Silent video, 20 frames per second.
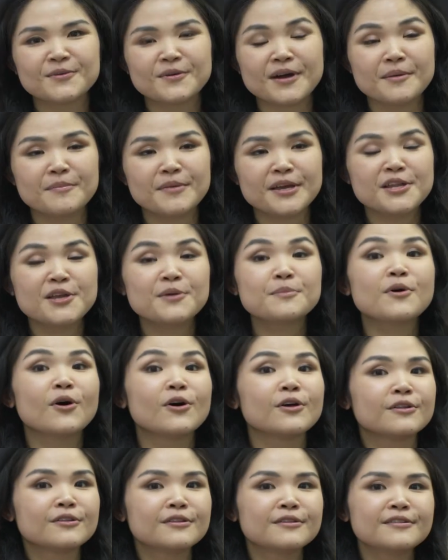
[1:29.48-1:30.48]
I met him
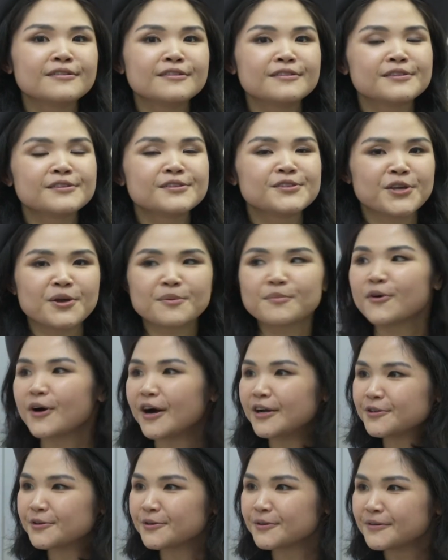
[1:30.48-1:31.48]
on Singapore
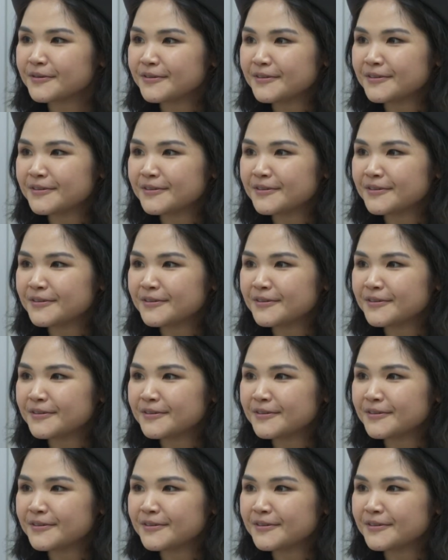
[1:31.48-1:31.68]
Idol.